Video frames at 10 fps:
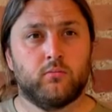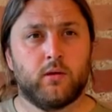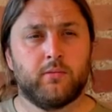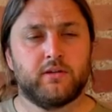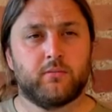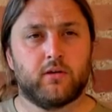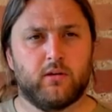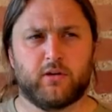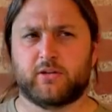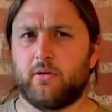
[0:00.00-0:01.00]
Maybe he's a bit,
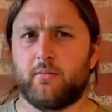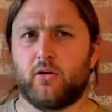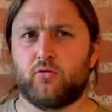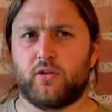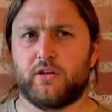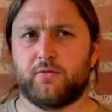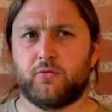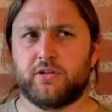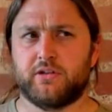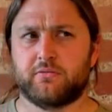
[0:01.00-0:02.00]
he must be a bit older than his
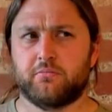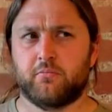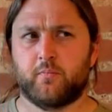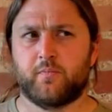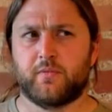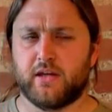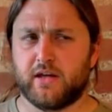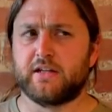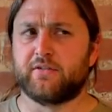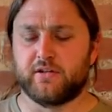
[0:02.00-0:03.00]
forties.
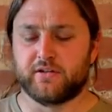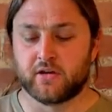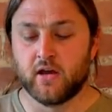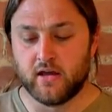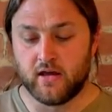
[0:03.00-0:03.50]
Yeah, he definitely is.